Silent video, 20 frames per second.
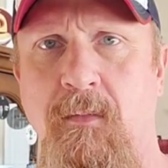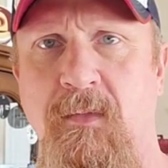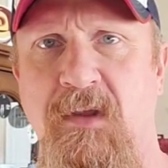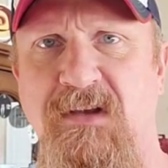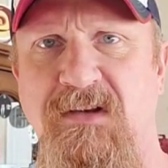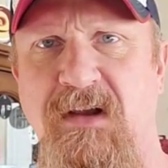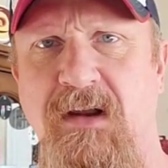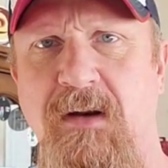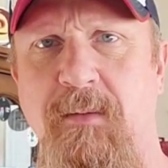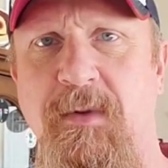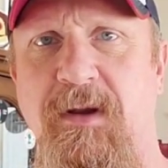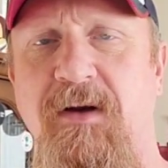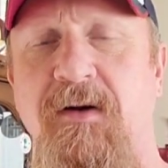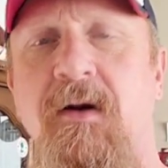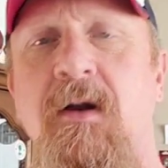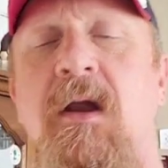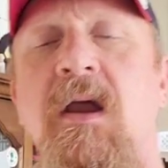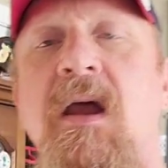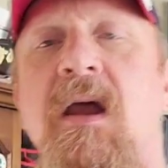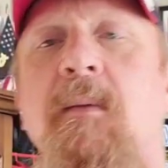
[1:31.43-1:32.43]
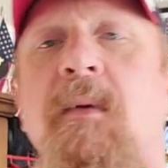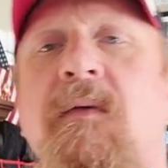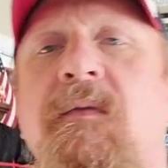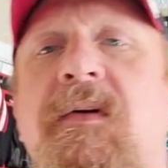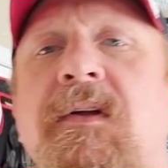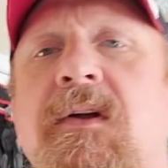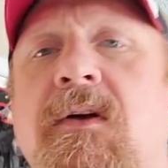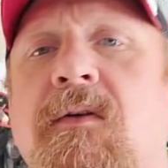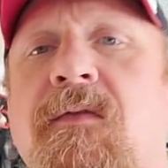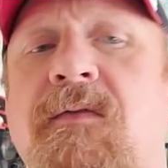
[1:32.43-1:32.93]
it's kind of better, in my
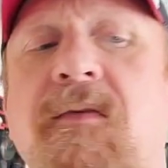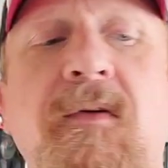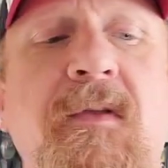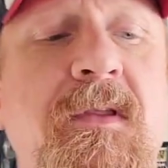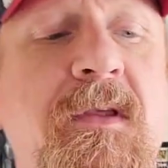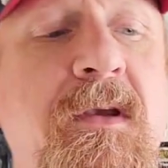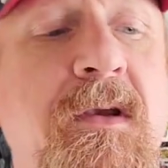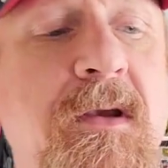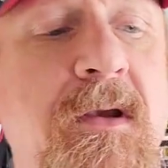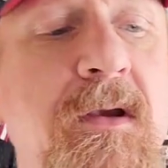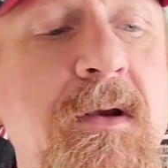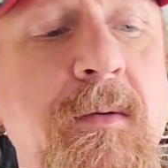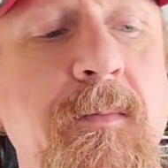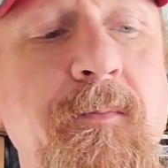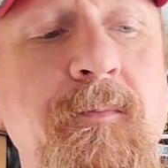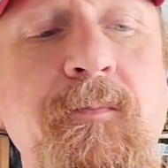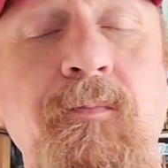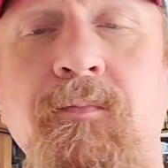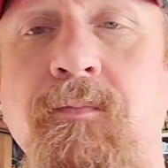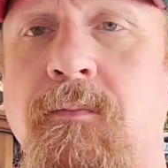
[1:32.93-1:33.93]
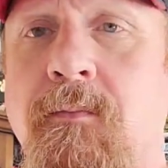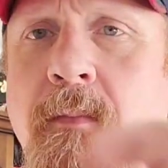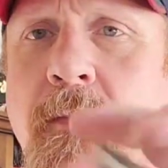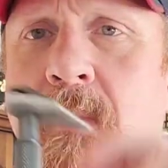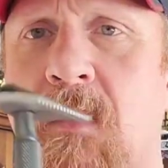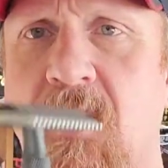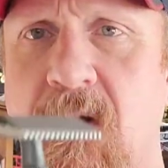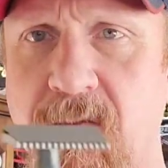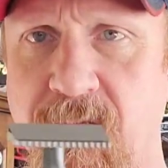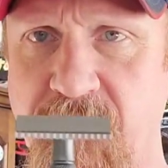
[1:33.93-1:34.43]
video for the
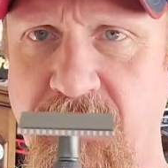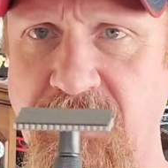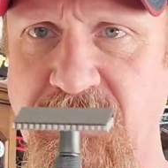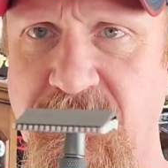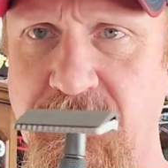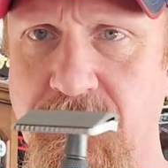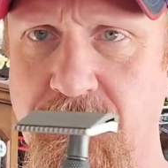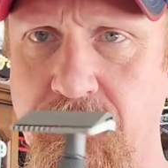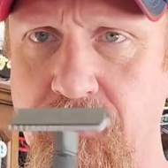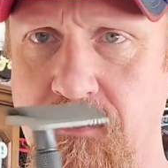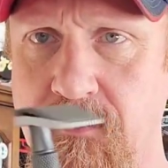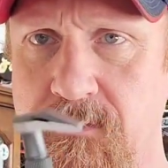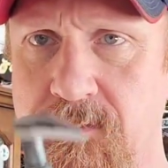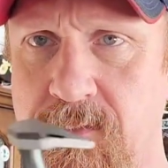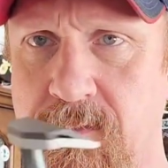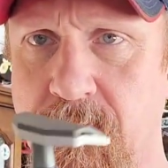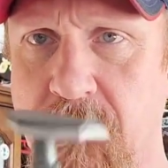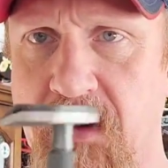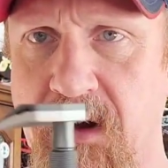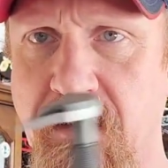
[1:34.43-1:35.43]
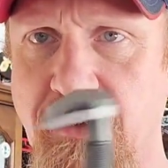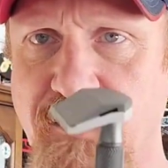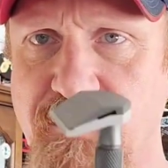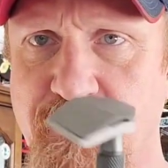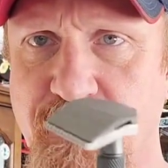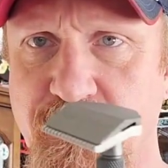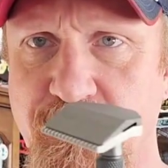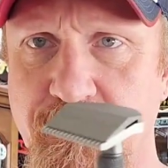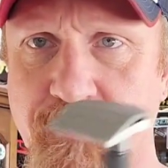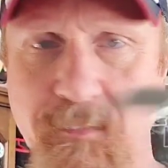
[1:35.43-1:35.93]
V2, my
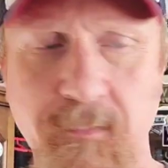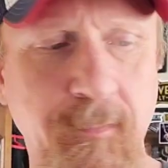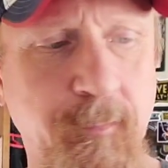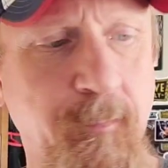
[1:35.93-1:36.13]
aluminum.